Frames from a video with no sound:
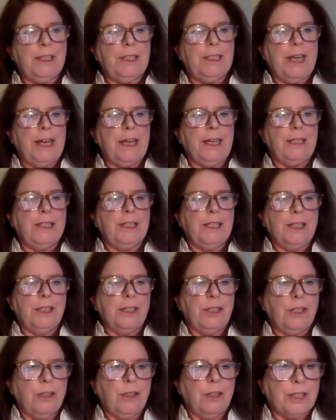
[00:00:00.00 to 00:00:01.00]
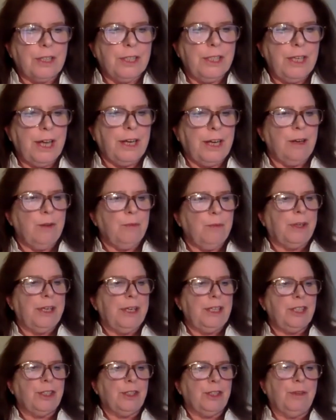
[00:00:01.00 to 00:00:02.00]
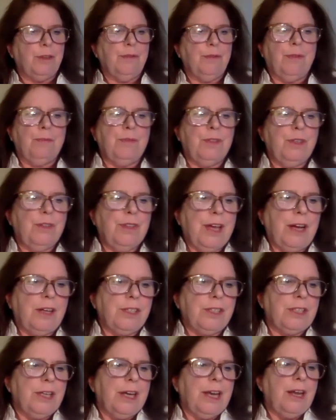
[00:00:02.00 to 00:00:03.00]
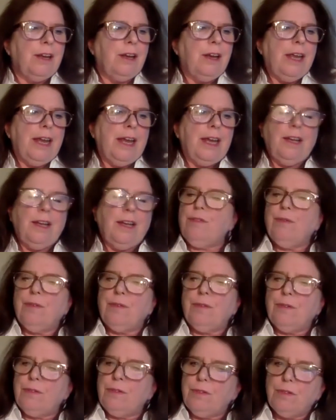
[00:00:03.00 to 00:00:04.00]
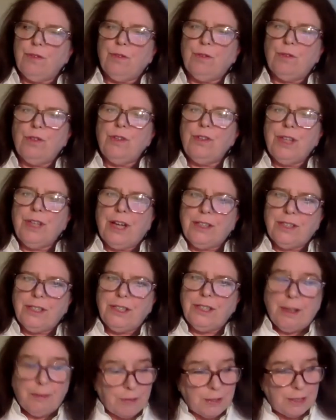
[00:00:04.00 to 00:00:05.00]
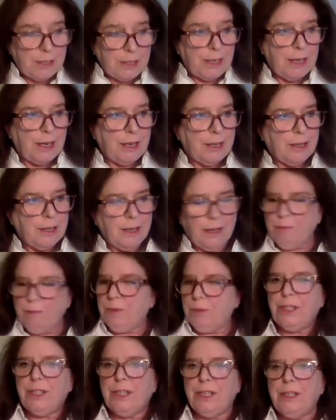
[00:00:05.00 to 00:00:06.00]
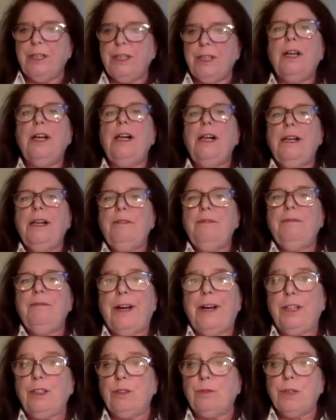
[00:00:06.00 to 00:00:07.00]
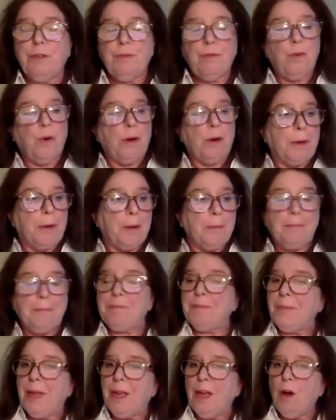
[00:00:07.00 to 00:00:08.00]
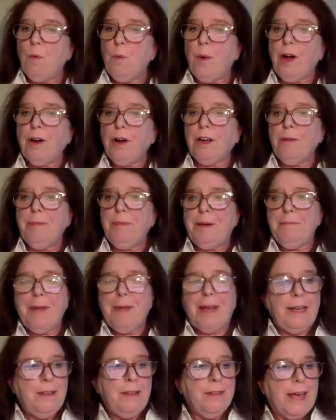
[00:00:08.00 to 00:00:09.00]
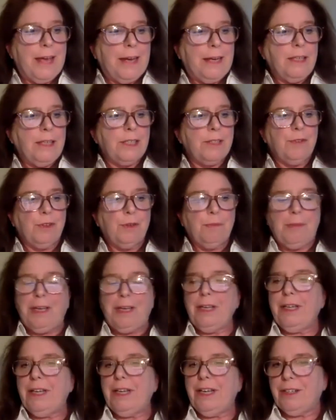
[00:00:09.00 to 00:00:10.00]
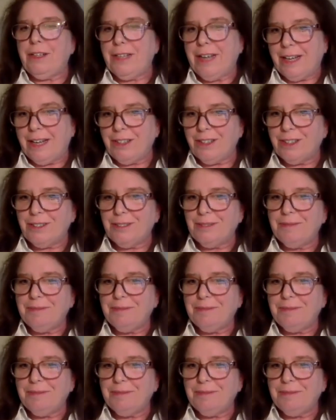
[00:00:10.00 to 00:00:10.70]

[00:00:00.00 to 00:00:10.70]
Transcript: days in the New York Senate, where he served from 2008 through 2017 and was a vital reformer. Welcome and many thanks for being here, Daniel.